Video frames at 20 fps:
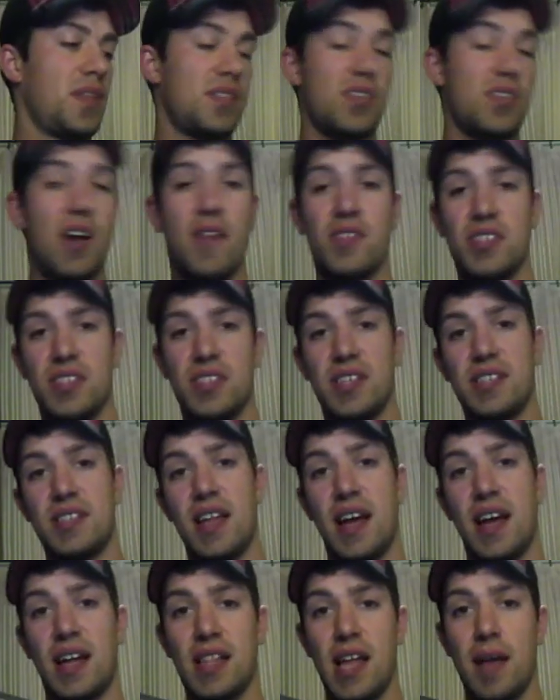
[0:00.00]
obviously it's
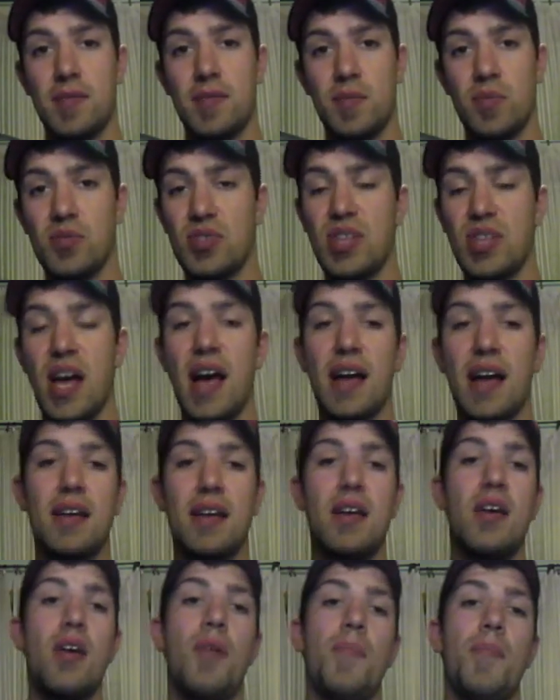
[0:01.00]
not classable stock,
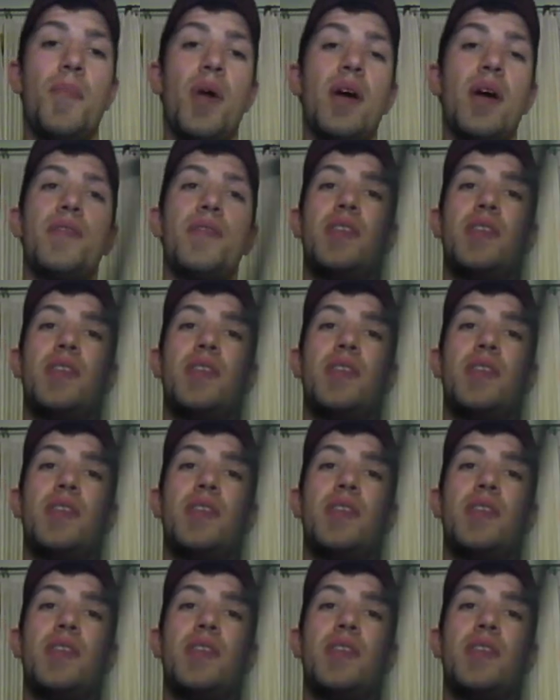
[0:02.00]
but